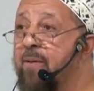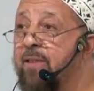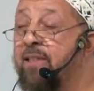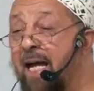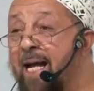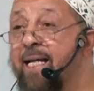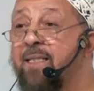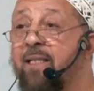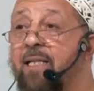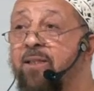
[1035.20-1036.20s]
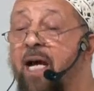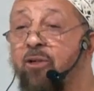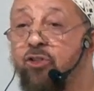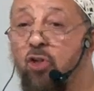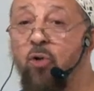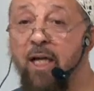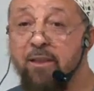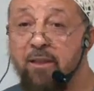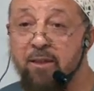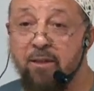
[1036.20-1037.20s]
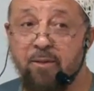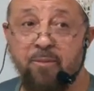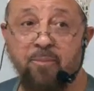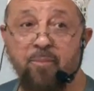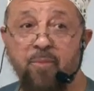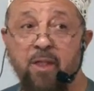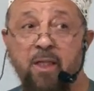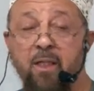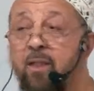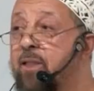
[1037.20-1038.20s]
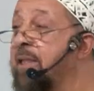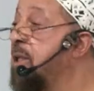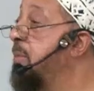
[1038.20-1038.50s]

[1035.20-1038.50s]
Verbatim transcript: Science has now shown us that the